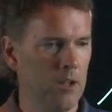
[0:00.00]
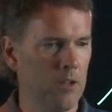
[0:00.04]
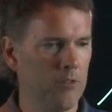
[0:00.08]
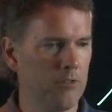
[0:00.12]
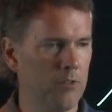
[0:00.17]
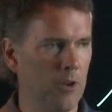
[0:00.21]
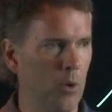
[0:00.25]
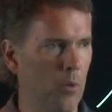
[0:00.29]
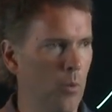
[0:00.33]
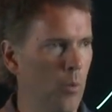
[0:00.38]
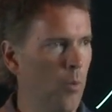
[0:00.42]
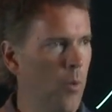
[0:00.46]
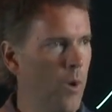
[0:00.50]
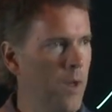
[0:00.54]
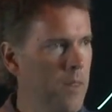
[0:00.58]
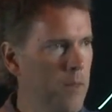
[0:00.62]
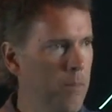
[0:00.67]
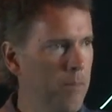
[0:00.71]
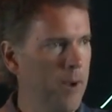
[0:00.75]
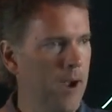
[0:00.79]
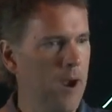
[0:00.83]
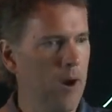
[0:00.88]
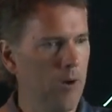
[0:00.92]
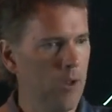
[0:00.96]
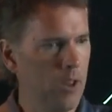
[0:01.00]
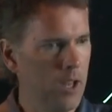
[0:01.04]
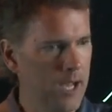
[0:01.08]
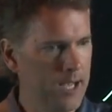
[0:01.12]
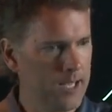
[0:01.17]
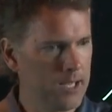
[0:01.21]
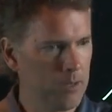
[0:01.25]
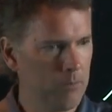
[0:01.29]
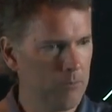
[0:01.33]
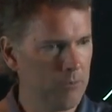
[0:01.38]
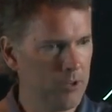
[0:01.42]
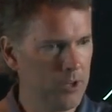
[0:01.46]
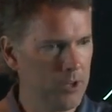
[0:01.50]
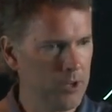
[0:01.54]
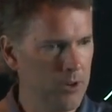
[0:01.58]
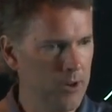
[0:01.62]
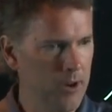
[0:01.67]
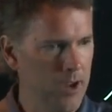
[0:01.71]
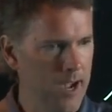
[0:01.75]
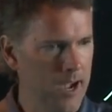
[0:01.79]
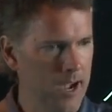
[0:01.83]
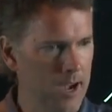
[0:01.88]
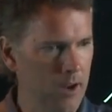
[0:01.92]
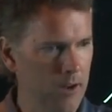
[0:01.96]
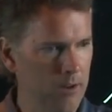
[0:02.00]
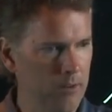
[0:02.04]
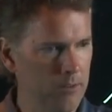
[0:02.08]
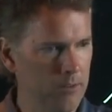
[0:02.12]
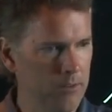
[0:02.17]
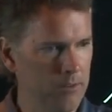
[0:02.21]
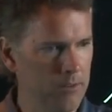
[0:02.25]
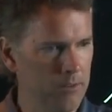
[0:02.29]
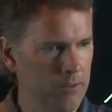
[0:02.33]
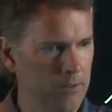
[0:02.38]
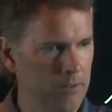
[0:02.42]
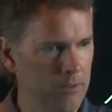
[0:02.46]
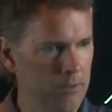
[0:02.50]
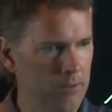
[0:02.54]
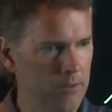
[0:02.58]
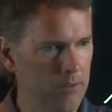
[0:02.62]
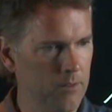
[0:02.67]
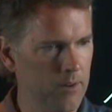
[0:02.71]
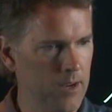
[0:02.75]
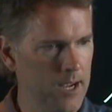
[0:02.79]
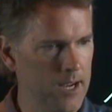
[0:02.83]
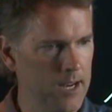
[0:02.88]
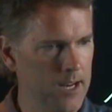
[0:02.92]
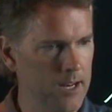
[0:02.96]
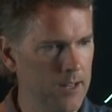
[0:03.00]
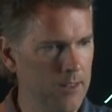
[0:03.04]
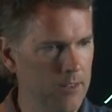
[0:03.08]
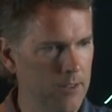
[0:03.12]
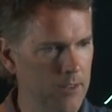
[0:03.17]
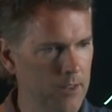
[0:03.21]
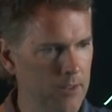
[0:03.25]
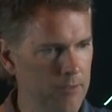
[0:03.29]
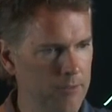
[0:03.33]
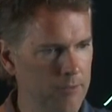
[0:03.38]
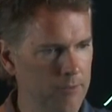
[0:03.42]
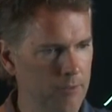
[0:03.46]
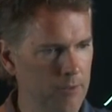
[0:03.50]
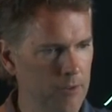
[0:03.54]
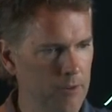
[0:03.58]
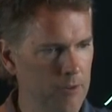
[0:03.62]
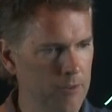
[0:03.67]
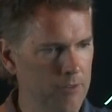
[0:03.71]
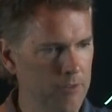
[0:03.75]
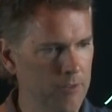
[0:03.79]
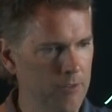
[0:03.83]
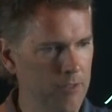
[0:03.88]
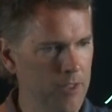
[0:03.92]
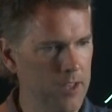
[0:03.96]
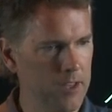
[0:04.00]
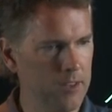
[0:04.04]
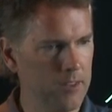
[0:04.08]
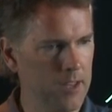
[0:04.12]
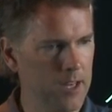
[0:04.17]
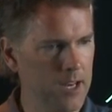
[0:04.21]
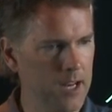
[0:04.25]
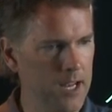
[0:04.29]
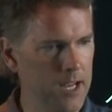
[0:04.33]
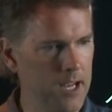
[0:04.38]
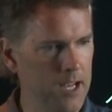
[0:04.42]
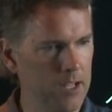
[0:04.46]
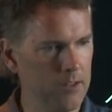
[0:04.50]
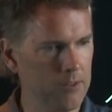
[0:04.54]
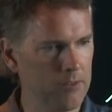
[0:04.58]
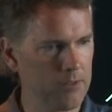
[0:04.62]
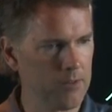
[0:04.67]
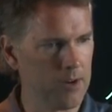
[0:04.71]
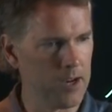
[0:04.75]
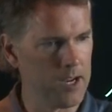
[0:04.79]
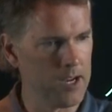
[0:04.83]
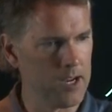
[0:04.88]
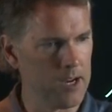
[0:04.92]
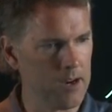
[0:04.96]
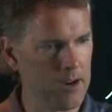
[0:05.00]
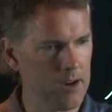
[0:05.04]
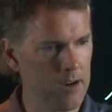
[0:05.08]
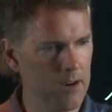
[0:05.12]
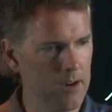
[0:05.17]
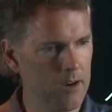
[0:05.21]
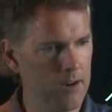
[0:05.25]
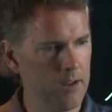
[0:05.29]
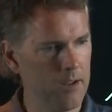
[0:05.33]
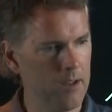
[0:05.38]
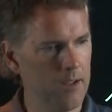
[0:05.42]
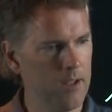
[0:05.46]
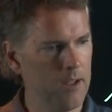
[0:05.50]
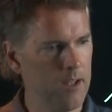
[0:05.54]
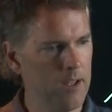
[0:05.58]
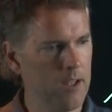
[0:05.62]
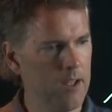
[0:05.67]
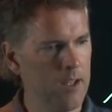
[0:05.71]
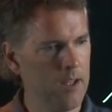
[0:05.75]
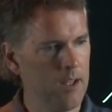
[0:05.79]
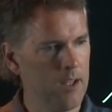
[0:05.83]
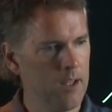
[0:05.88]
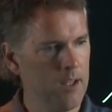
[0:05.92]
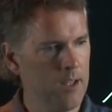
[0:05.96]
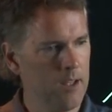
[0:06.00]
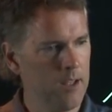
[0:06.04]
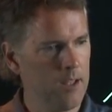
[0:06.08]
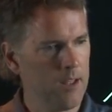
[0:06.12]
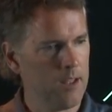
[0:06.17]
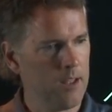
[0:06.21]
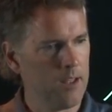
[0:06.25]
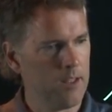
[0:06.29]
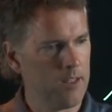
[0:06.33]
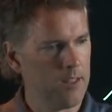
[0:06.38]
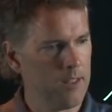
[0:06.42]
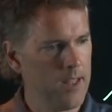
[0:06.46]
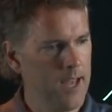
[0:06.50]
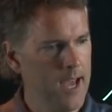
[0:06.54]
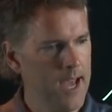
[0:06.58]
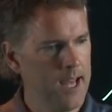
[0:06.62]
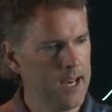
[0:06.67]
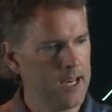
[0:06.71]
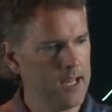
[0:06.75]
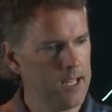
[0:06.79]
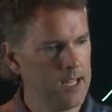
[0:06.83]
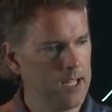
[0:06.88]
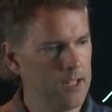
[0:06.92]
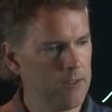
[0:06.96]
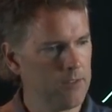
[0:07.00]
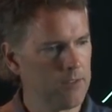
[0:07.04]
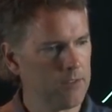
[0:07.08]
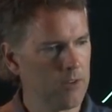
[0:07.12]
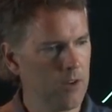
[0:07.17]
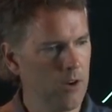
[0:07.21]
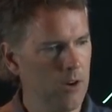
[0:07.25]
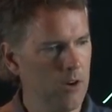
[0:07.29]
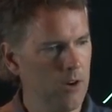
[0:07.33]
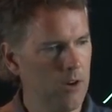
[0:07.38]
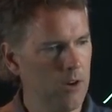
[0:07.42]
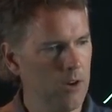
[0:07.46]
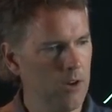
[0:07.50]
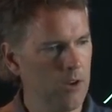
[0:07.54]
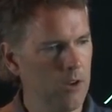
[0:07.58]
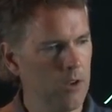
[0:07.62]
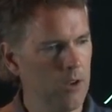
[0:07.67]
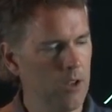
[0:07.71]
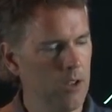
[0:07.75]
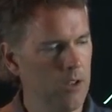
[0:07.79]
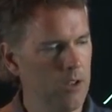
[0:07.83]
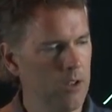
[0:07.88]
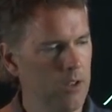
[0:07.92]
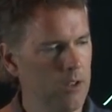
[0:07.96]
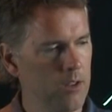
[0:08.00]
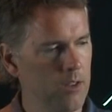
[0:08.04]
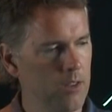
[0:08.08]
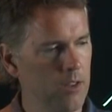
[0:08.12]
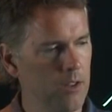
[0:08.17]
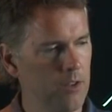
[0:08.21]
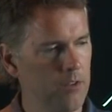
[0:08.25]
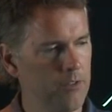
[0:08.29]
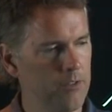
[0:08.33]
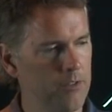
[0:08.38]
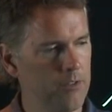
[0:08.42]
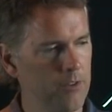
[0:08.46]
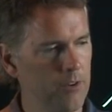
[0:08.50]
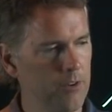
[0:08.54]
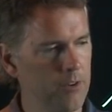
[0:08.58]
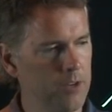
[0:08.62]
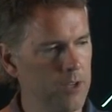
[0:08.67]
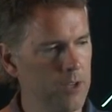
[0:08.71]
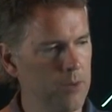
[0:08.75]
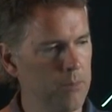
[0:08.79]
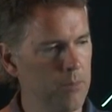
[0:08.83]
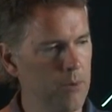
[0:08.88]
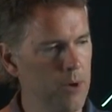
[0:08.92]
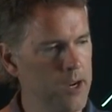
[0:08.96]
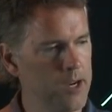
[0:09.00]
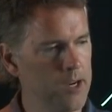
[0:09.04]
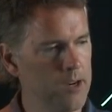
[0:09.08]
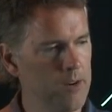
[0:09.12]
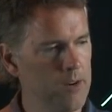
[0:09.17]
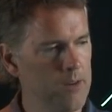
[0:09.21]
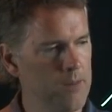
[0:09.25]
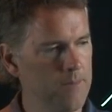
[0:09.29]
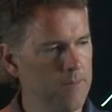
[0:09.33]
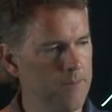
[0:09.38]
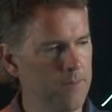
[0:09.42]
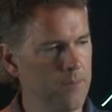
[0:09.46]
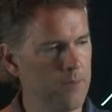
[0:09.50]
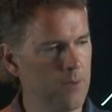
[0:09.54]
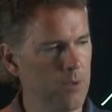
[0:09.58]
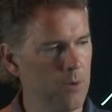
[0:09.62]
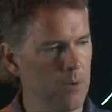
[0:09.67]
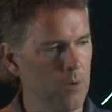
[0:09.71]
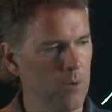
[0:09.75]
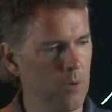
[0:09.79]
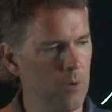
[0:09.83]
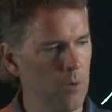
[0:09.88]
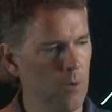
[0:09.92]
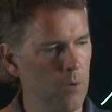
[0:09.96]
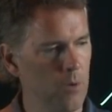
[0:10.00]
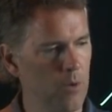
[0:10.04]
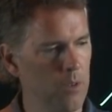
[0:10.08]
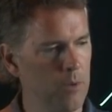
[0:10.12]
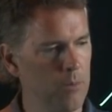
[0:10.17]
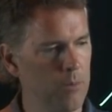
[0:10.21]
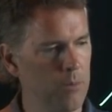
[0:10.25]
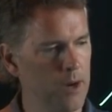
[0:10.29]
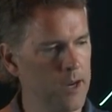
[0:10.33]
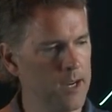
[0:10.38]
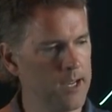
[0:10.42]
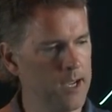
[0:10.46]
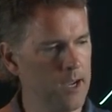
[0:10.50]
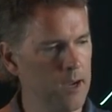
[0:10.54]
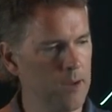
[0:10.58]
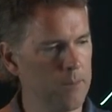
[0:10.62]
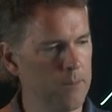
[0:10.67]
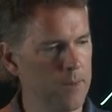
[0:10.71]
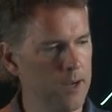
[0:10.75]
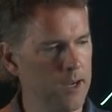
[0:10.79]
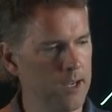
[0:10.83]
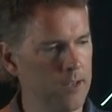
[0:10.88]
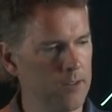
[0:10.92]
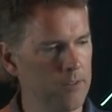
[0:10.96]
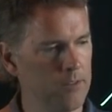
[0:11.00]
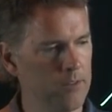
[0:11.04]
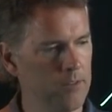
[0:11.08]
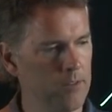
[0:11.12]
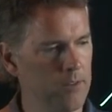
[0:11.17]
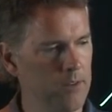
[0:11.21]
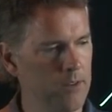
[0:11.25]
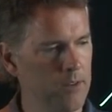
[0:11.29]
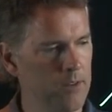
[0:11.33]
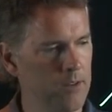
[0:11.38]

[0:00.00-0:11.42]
So when the power line comes into your house, right, the first thing that it hits right here that is called the circuit breaker or the breakout box.